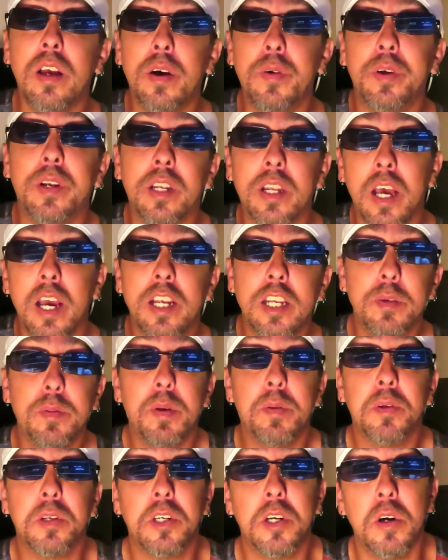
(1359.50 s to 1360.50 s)
I would like to be
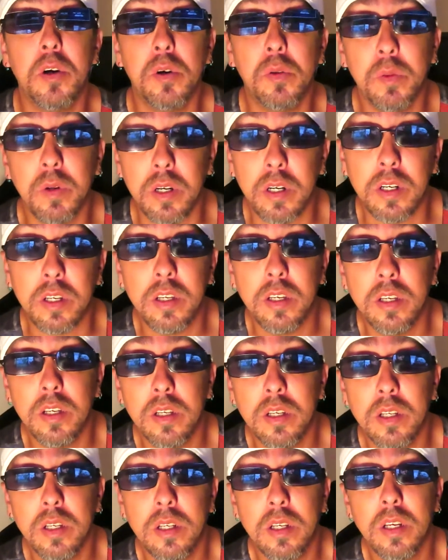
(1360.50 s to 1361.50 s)
able to go and work.
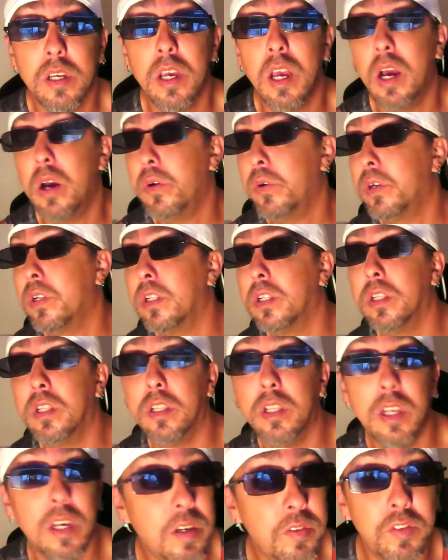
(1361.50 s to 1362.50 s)
I would
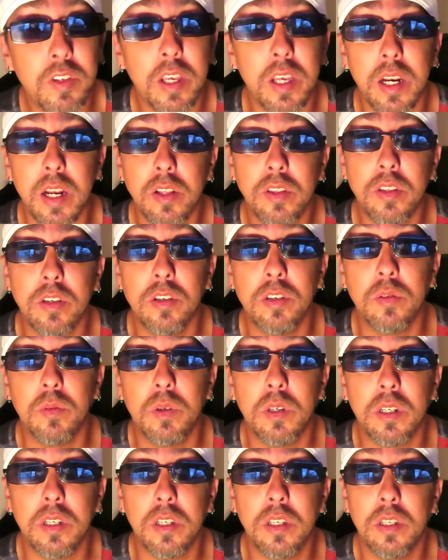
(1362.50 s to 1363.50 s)
love to get out there and
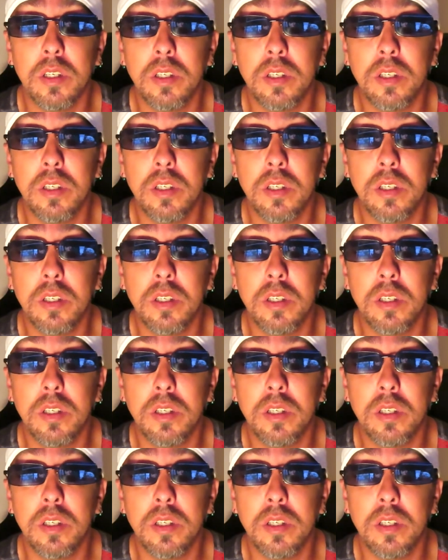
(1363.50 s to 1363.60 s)
work.